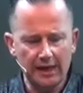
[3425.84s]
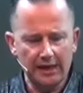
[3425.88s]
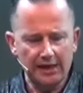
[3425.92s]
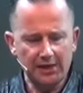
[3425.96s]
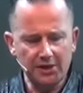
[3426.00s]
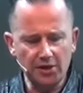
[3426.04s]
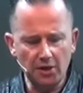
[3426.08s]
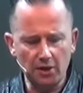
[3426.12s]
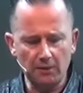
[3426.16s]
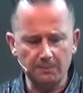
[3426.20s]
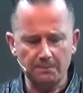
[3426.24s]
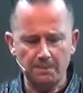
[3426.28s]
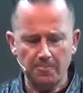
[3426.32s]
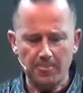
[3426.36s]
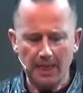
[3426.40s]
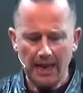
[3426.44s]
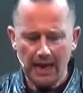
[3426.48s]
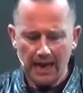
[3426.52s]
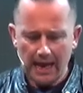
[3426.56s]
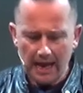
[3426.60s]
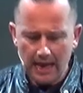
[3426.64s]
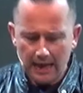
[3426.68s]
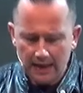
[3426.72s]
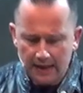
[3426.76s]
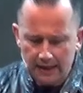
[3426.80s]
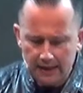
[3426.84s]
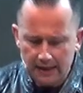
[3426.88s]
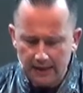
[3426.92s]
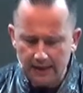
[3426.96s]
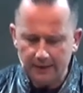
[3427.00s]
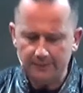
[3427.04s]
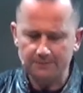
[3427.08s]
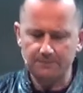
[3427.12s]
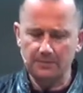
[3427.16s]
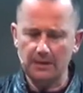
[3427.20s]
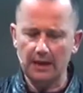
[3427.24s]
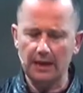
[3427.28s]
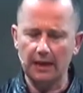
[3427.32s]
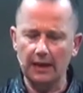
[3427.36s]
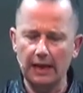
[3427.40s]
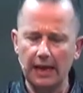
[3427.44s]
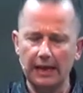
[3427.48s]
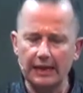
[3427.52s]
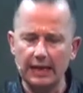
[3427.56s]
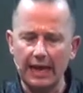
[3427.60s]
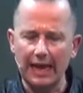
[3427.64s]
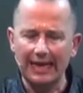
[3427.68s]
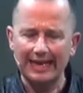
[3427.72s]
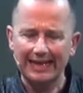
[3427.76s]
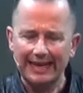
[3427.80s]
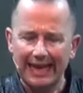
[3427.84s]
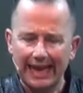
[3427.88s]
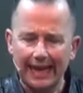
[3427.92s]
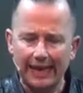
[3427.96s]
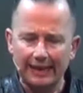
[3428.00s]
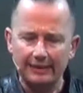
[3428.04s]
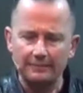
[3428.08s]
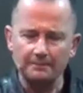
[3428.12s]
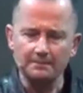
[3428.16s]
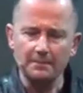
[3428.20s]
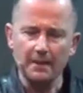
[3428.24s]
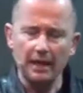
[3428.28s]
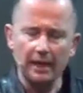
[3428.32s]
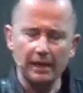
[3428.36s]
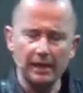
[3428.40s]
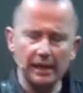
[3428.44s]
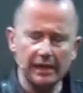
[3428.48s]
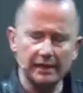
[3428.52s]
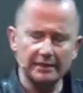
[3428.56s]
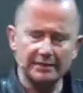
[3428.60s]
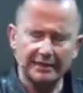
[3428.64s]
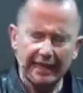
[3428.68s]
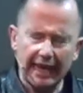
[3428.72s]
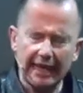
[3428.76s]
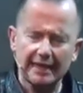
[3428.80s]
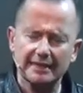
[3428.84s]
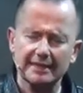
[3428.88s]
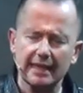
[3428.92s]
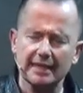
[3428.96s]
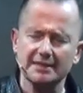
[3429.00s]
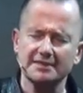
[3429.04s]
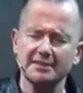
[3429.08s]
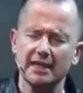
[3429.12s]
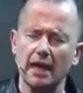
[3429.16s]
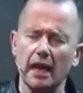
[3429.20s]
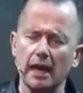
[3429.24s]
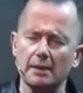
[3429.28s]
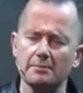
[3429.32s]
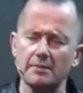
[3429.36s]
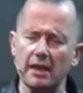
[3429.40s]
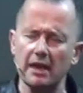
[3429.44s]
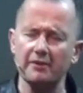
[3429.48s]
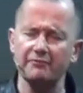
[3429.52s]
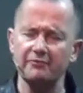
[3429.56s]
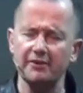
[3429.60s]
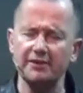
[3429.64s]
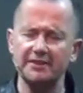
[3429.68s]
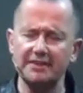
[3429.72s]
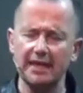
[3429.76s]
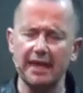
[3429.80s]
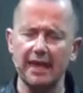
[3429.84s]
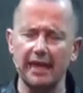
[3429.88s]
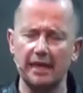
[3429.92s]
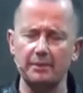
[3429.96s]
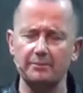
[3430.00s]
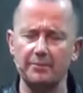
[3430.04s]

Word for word: You know, uh, and, and again, take that time every day,